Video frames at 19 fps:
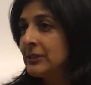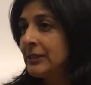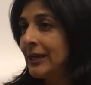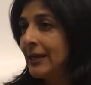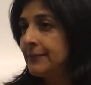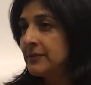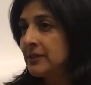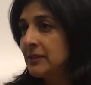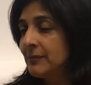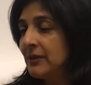
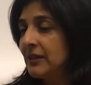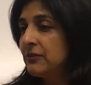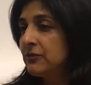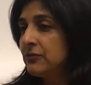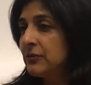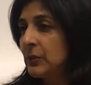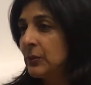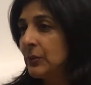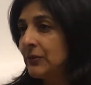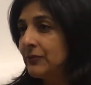times as many
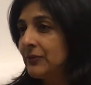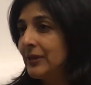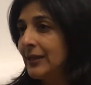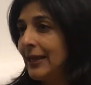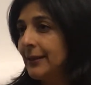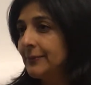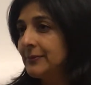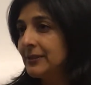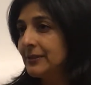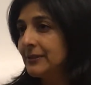frequent
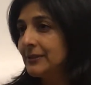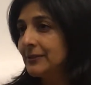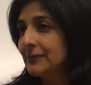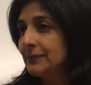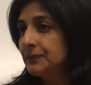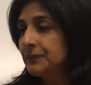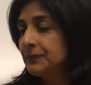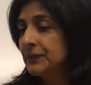relapses.